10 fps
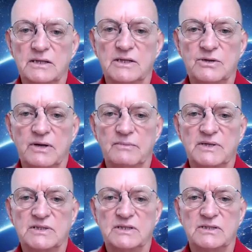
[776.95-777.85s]
that doing
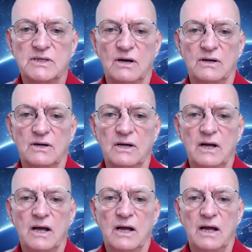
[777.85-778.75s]
business on
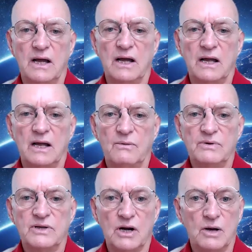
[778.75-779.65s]

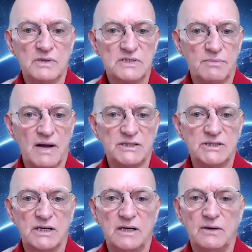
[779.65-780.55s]
with a global supply
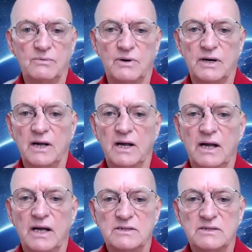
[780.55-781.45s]
chain network
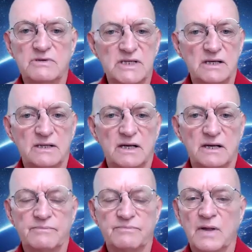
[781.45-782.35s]
is a risky
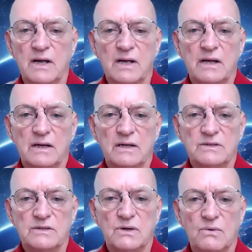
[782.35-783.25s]
thing. So to